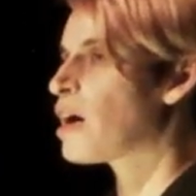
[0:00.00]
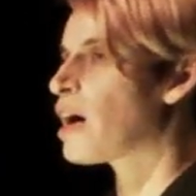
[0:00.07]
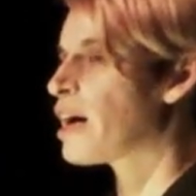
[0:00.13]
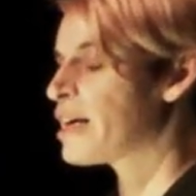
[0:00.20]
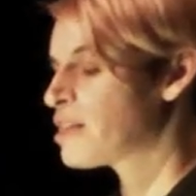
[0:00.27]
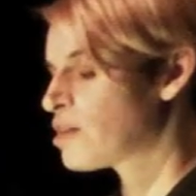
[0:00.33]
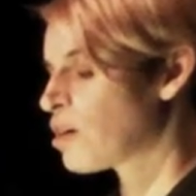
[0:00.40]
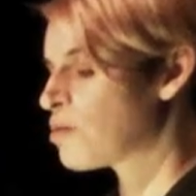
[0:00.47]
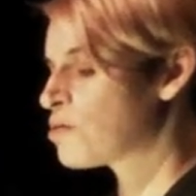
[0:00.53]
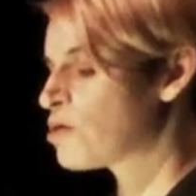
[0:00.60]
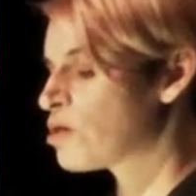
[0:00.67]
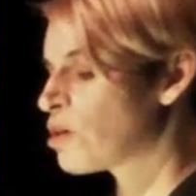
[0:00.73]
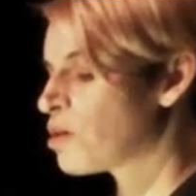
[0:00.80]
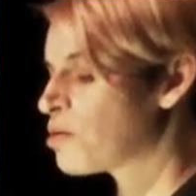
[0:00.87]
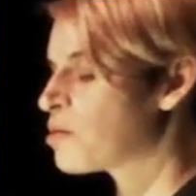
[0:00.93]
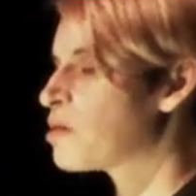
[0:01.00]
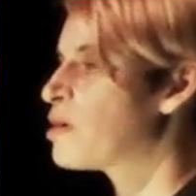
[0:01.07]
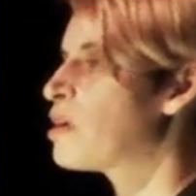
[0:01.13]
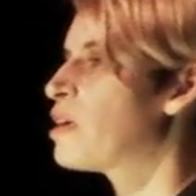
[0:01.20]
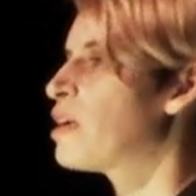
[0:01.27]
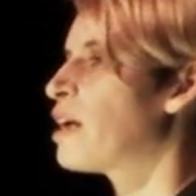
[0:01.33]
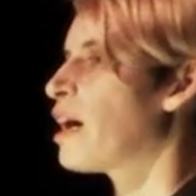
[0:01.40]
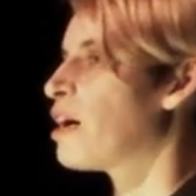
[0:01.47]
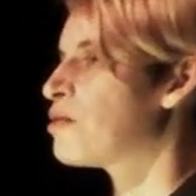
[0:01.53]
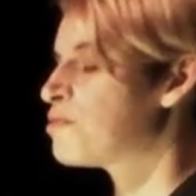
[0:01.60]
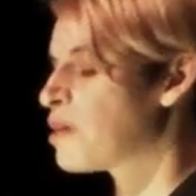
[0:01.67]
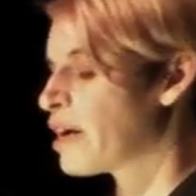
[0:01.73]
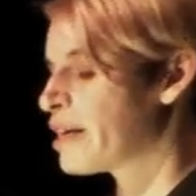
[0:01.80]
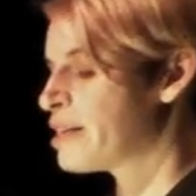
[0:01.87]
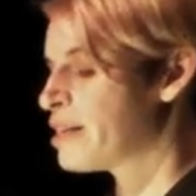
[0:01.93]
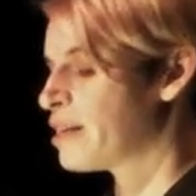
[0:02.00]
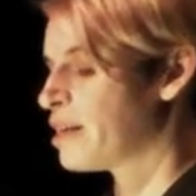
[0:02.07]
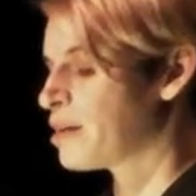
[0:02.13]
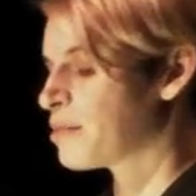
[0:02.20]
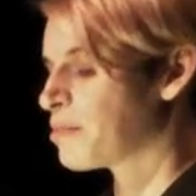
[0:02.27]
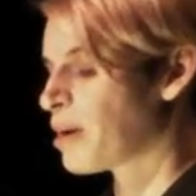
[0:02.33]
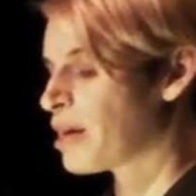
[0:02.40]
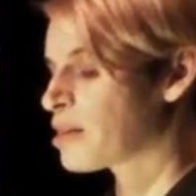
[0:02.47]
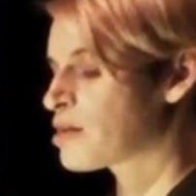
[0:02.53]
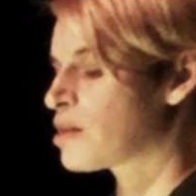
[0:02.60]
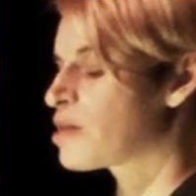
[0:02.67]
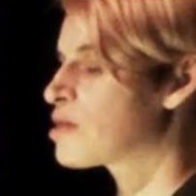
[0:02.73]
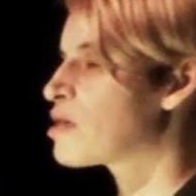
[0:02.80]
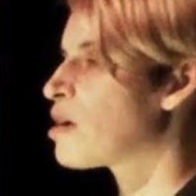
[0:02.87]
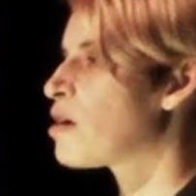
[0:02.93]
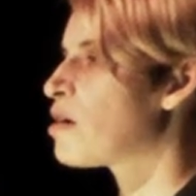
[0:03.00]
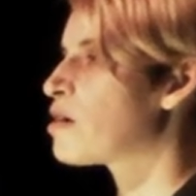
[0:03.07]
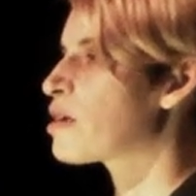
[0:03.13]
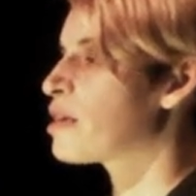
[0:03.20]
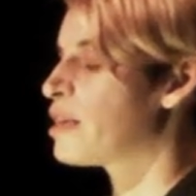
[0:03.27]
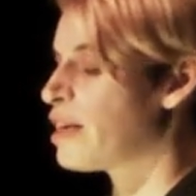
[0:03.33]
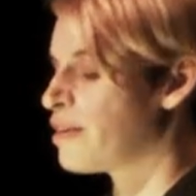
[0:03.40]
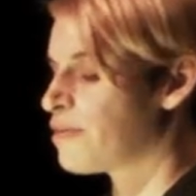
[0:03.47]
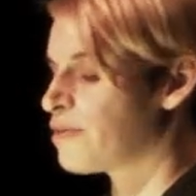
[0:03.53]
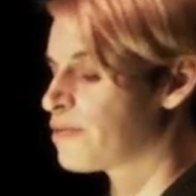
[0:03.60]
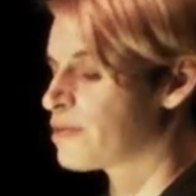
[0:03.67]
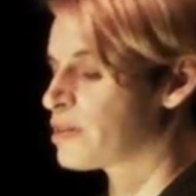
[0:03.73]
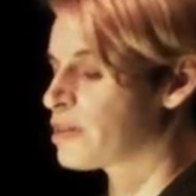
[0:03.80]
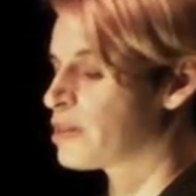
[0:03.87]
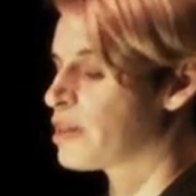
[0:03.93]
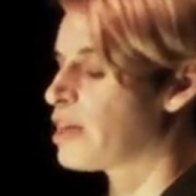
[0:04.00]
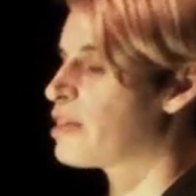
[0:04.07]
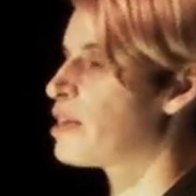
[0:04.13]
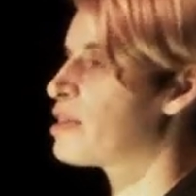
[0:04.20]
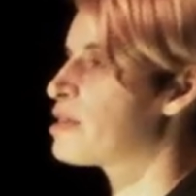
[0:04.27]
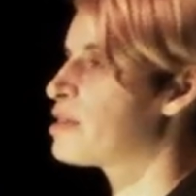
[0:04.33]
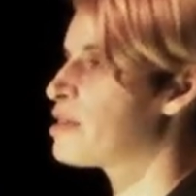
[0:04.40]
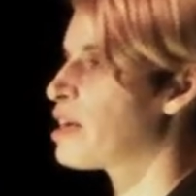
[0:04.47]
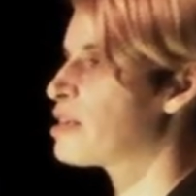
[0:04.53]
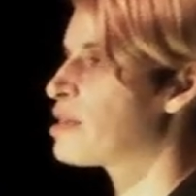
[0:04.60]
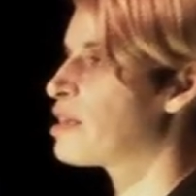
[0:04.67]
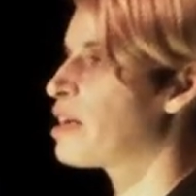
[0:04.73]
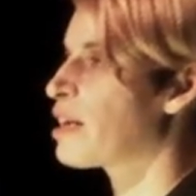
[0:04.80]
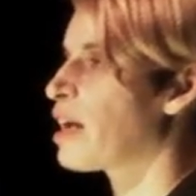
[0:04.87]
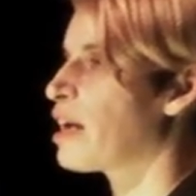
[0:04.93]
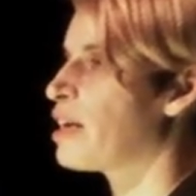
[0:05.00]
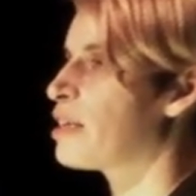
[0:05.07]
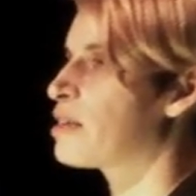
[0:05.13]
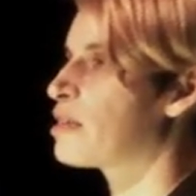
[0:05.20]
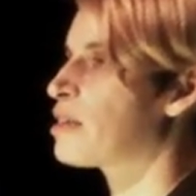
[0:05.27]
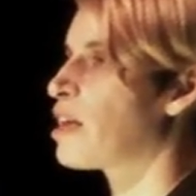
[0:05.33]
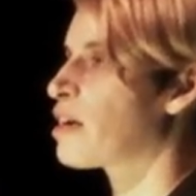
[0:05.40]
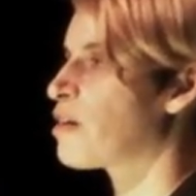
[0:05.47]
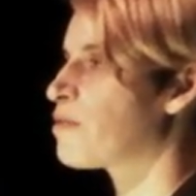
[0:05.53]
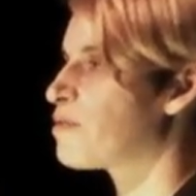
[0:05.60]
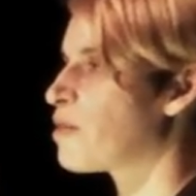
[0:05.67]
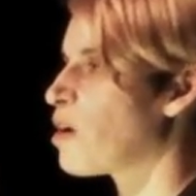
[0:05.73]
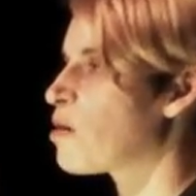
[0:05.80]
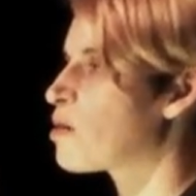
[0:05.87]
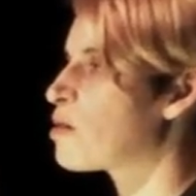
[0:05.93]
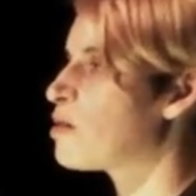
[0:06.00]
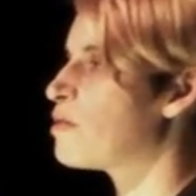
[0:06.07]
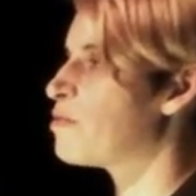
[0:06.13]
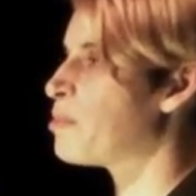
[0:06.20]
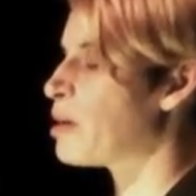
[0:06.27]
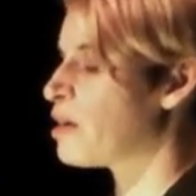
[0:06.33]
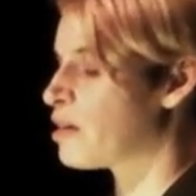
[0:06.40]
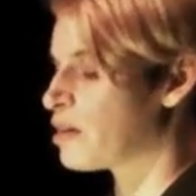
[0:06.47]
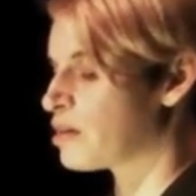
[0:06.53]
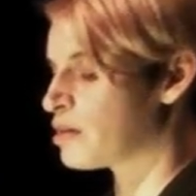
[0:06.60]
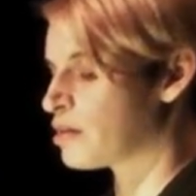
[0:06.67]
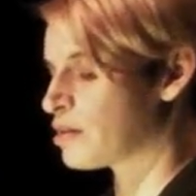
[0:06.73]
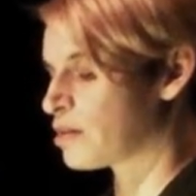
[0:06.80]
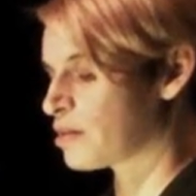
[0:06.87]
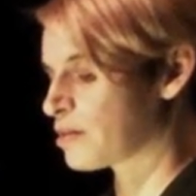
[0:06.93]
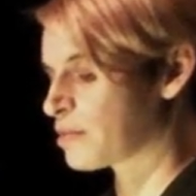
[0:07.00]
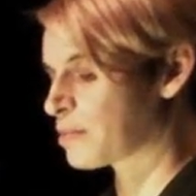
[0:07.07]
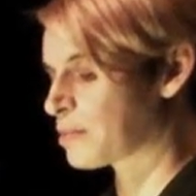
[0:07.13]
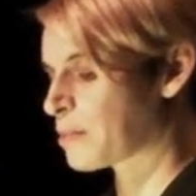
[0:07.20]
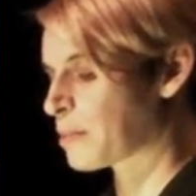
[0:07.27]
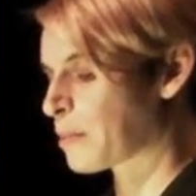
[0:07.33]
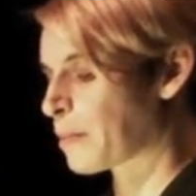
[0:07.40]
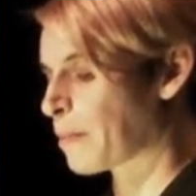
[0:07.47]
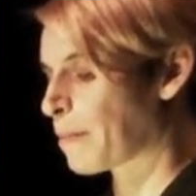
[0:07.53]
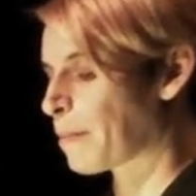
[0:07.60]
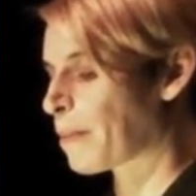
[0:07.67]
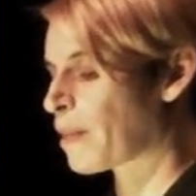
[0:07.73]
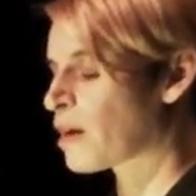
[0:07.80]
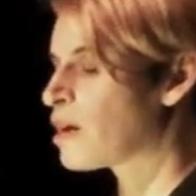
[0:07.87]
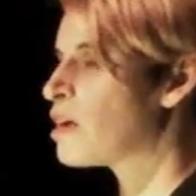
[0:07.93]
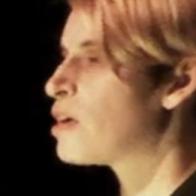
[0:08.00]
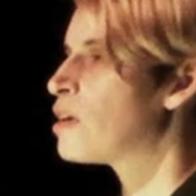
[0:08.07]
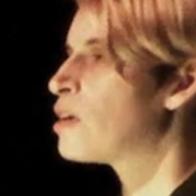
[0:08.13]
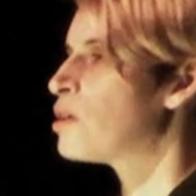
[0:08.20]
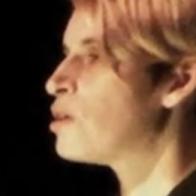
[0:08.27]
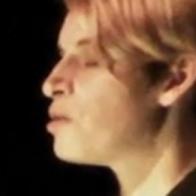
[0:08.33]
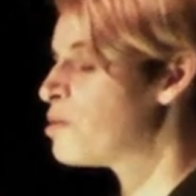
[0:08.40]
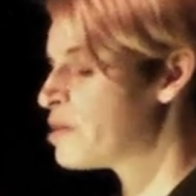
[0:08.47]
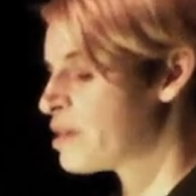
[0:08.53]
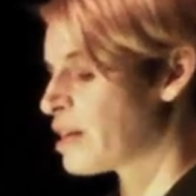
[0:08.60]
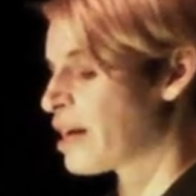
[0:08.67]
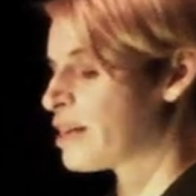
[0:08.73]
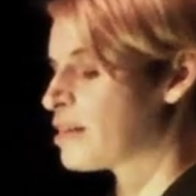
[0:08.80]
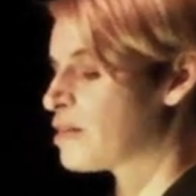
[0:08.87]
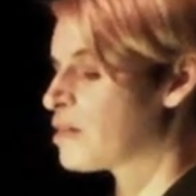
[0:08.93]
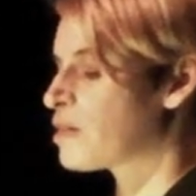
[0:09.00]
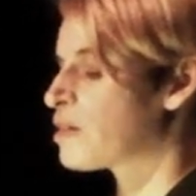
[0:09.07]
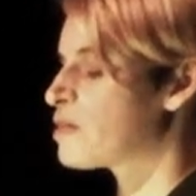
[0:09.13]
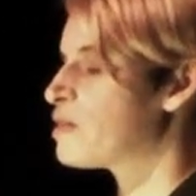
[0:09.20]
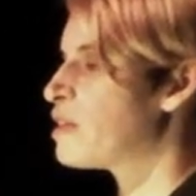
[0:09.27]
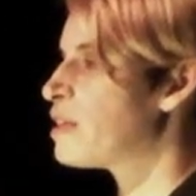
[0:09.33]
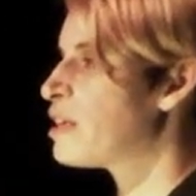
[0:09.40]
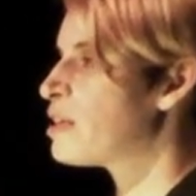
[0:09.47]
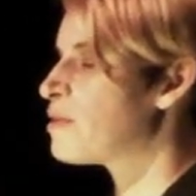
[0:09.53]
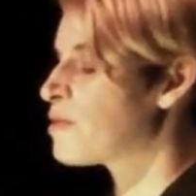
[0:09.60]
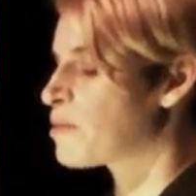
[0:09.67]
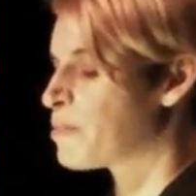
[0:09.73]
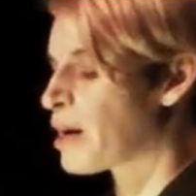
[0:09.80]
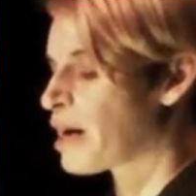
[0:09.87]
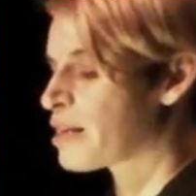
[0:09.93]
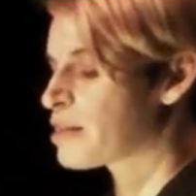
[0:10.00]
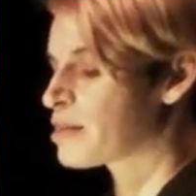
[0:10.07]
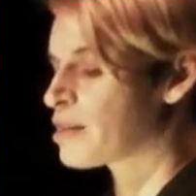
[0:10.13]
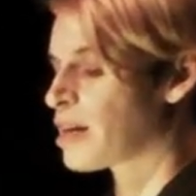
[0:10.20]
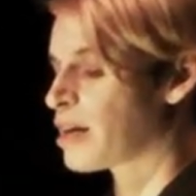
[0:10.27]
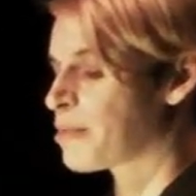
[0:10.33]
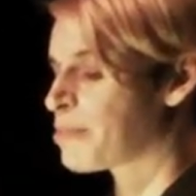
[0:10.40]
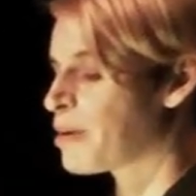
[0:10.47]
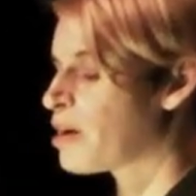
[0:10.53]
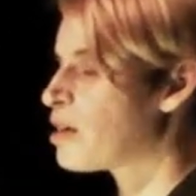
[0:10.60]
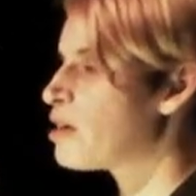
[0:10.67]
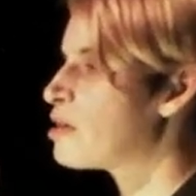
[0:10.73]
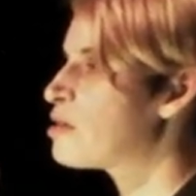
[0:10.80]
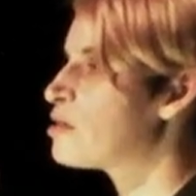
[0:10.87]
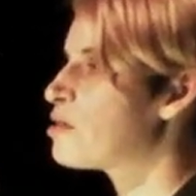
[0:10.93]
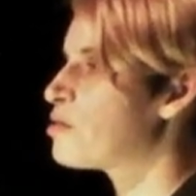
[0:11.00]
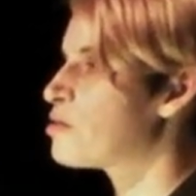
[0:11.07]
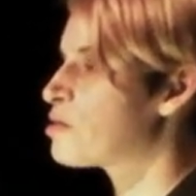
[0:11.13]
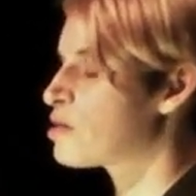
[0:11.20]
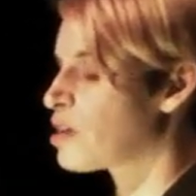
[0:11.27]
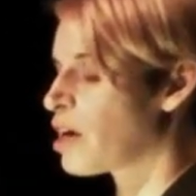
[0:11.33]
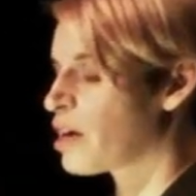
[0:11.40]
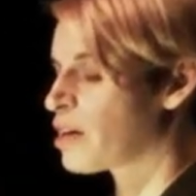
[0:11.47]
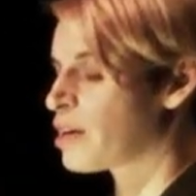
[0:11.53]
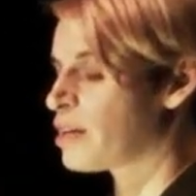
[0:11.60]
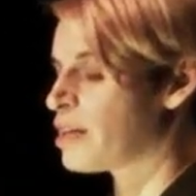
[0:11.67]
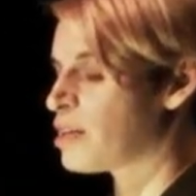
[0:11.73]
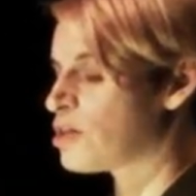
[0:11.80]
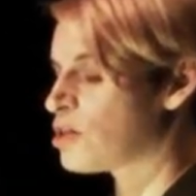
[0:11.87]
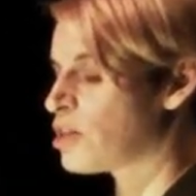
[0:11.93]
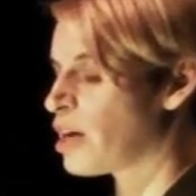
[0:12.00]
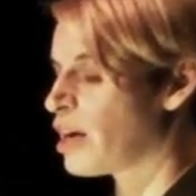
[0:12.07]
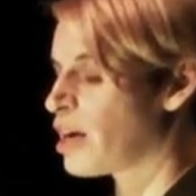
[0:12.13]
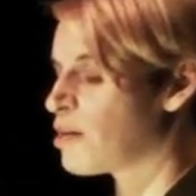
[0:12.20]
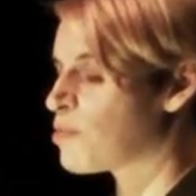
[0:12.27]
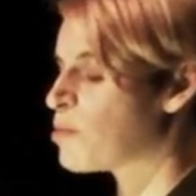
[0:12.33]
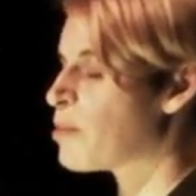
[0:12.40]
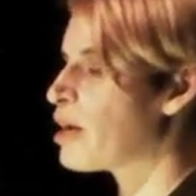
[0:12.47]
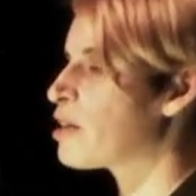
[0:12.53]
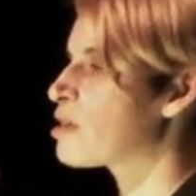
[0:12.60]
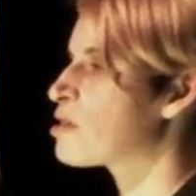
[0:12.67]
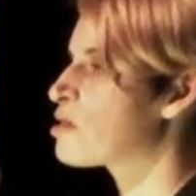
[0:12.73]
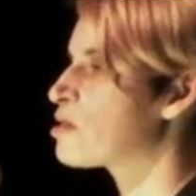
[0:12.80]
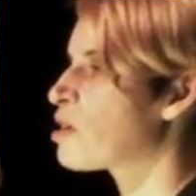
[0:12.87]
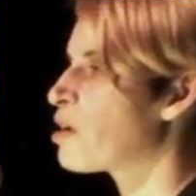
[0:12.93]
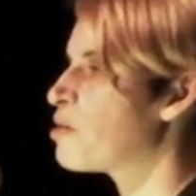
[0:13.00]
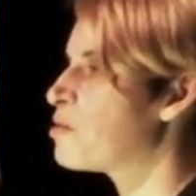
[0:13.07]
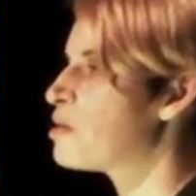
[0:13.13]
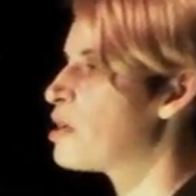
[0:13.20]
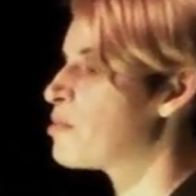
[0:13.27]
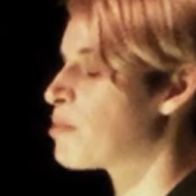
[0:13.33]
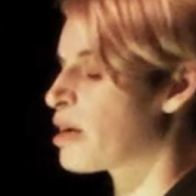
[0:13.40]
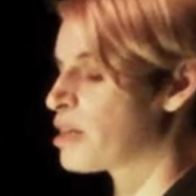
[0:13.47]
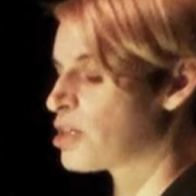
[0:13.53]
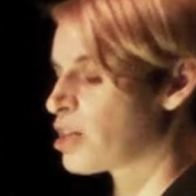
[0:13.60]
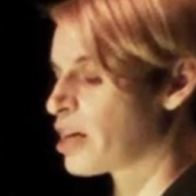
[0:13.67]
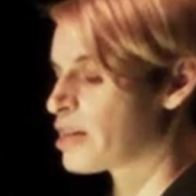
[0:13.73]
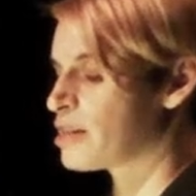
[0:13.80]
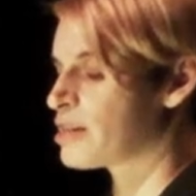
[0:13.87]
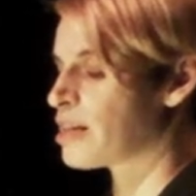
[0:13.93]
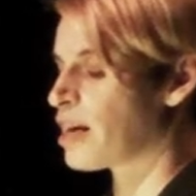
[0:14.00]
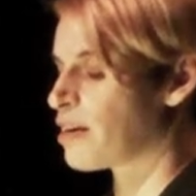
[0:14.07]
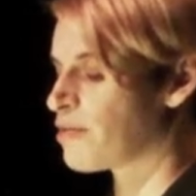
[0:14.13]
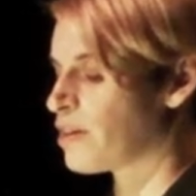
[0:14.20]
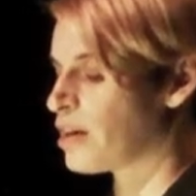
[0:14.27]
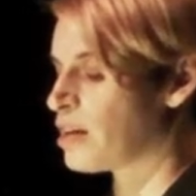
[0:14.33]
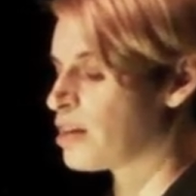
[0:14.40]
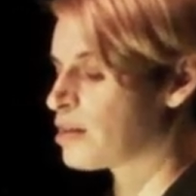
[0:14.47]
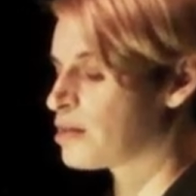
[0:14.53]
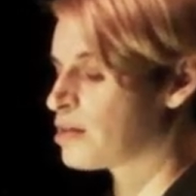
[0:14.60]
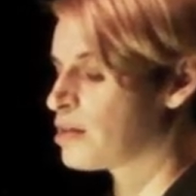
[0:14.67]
I told you how writing it makes the dark lift and then settle again like a flock of birds. You said that thinking of the past like birds who circle each year will make the stone in my chest heavy,